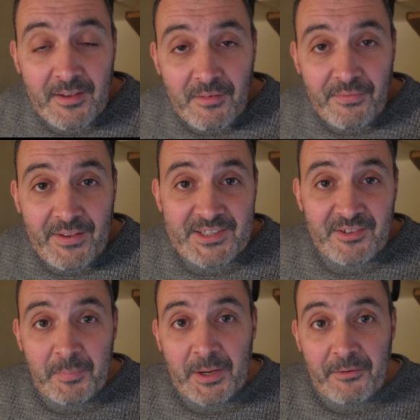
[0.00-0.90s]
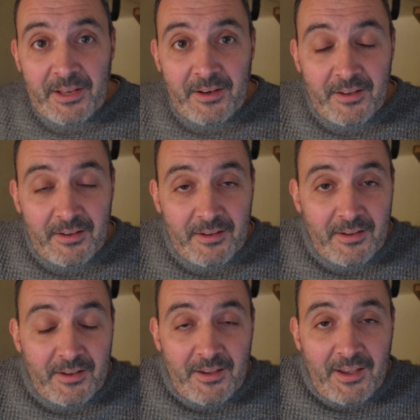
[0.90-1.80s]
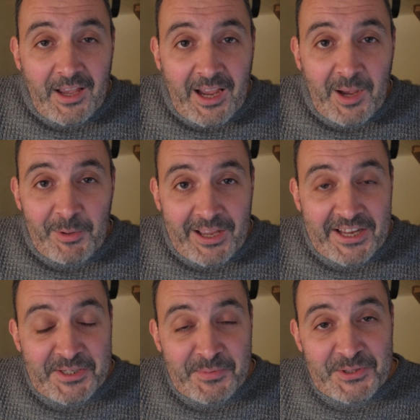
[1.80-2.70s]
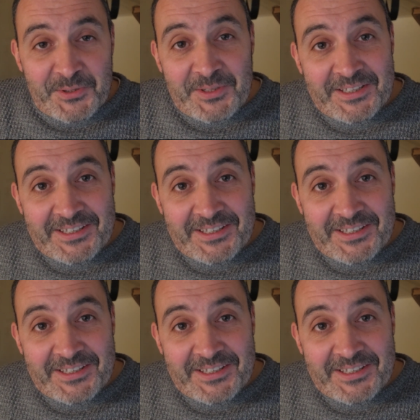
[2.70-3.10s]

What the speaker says: festive period. And we'll catch up soon.